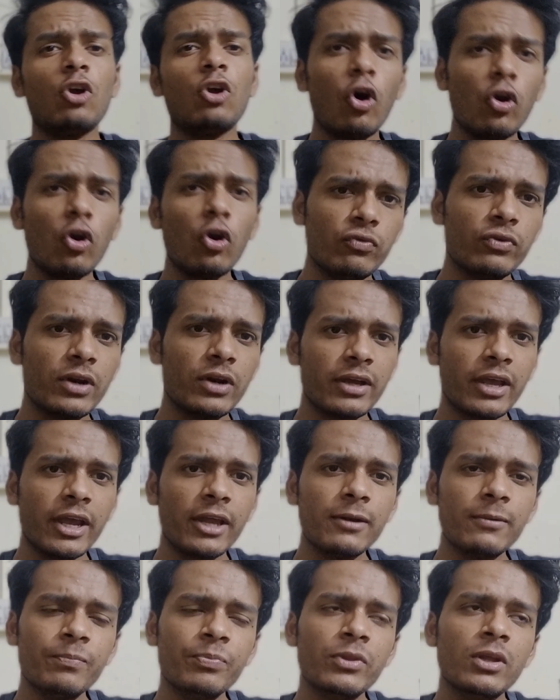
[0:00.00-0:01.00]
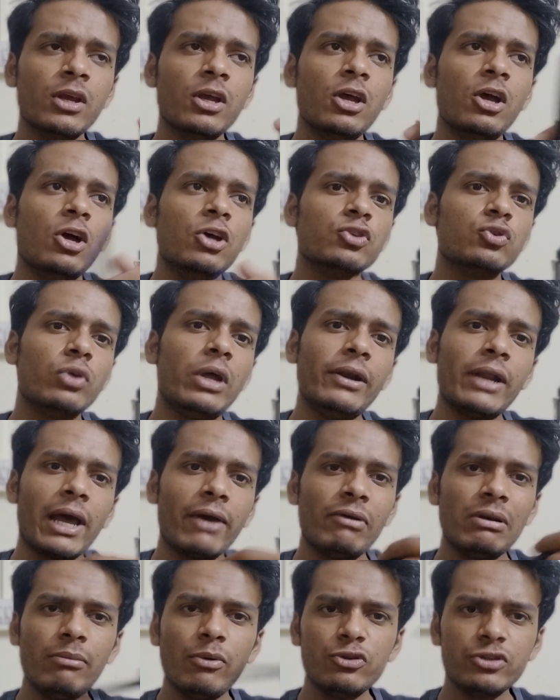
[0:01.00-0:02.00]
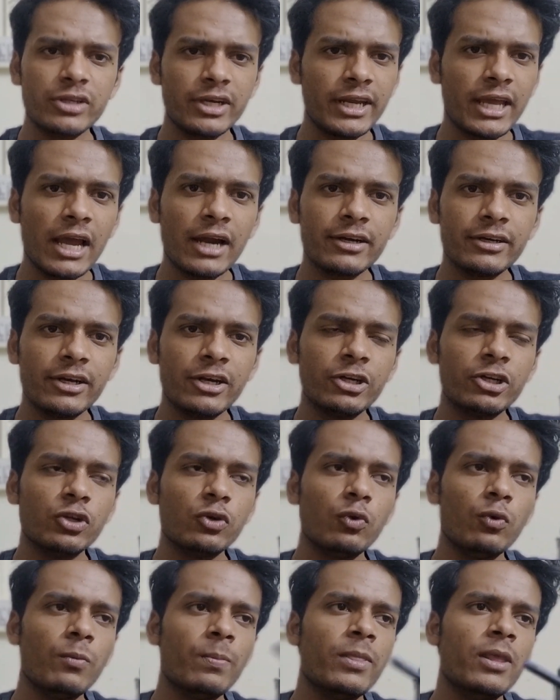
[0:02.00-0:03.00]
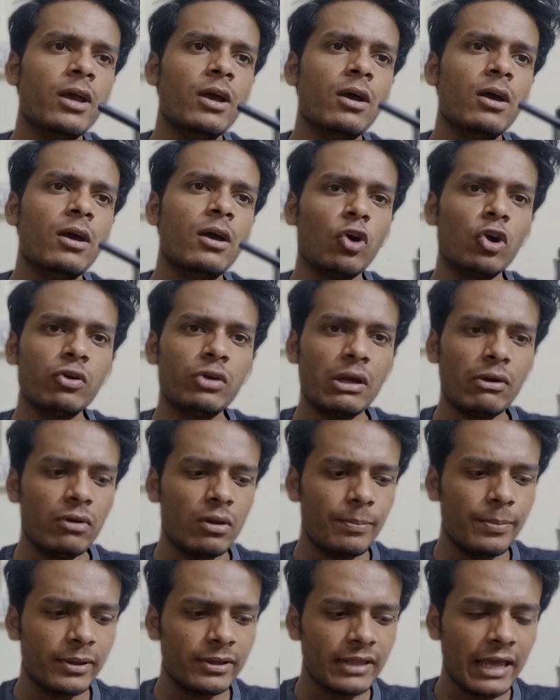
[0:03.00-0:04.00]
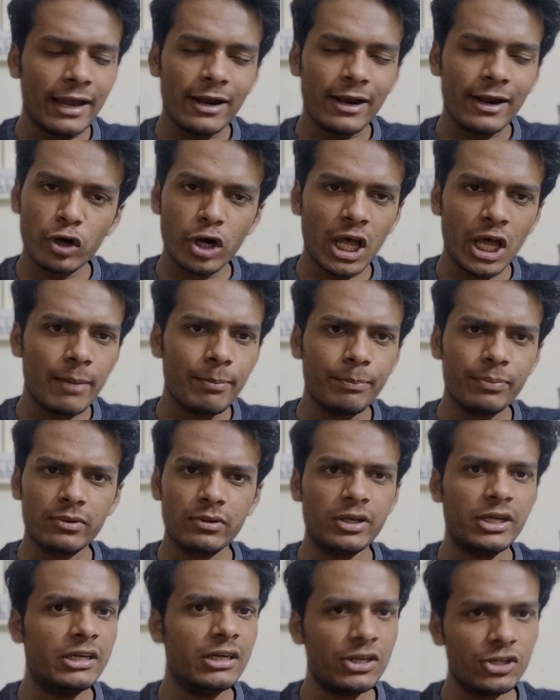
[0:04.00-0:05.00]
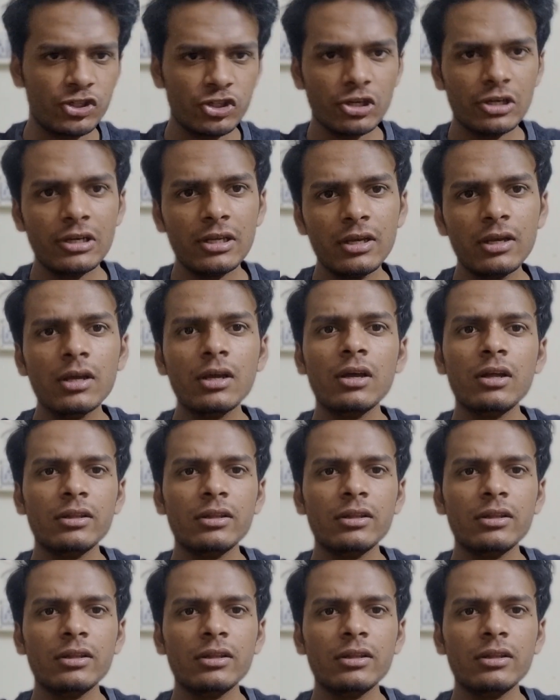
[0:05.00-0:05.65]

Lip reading: all over again. So that I will be using React Native for developing the Android app initially,